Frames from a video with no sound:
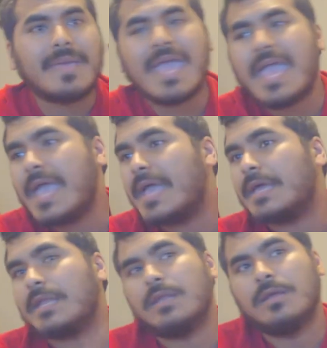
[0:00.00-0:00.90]

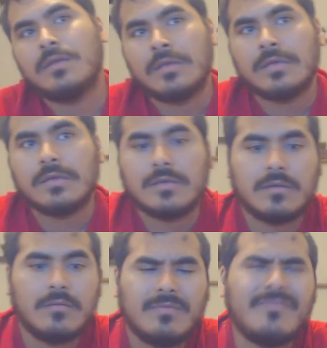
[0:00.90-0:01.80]
Man.
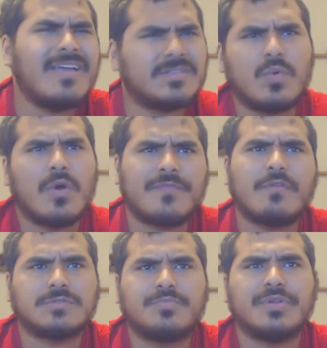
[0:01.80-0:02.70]
Advanced
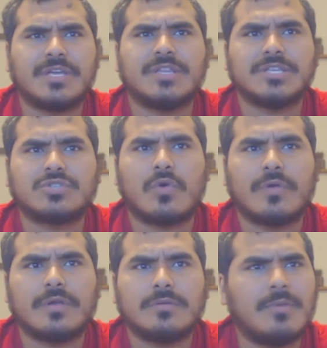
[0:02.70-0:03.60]
Warfare was pretty good, the
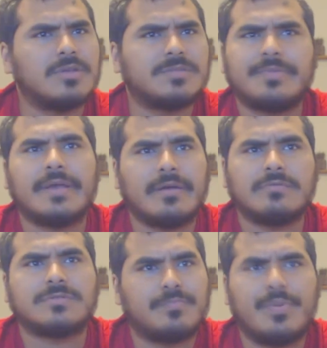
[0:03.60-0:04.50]
story.
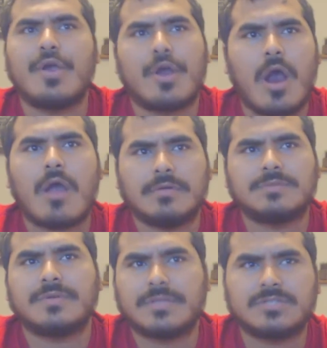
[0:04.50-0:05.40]
Multiplayer was pure
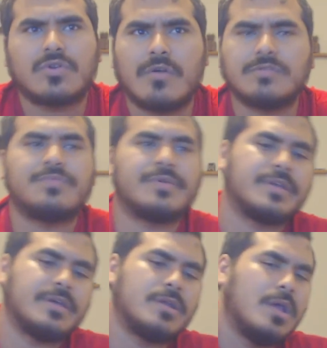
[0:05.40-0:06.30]
garbage, but the story was
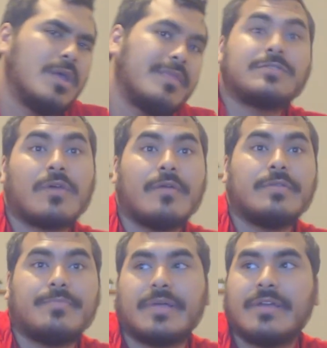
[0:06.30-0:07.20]
pretty good. That's
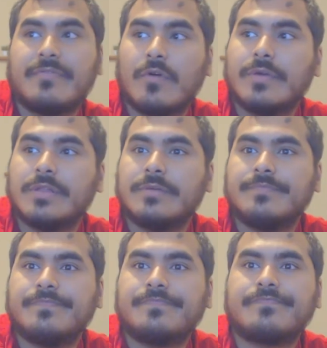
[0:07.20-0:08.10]
what I really play it for,
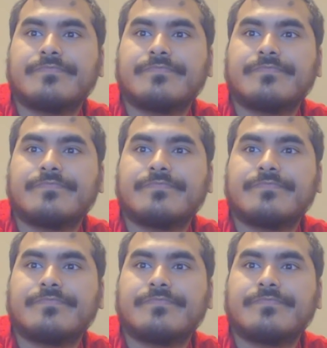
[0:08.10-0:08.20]
really.